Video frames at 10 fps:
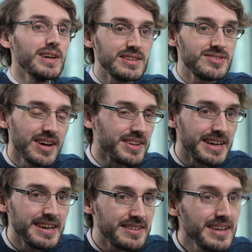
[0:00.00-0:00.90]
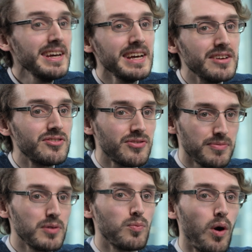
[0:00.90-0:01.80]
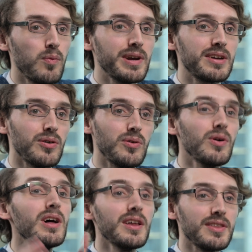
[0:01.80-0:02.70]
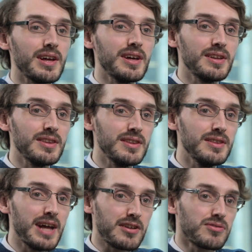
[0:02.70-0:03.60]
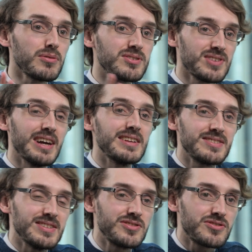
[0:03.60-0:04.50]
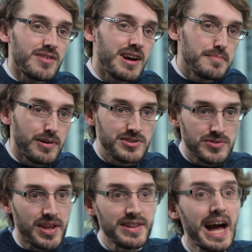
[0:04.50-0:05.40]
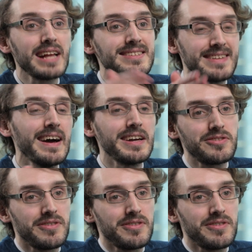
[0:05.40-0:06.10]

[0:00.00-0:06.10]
really study it is through what we call the natural sciences tripos, or the NatSci